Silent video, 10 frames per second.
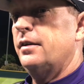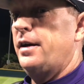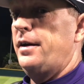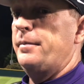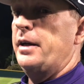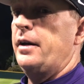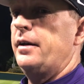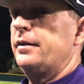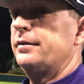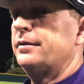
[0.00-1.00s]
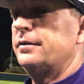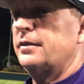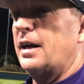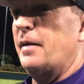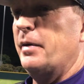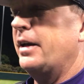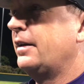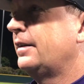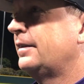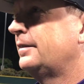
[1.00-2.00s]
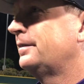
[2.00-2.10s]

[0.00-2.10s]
No, I mean it. I mean,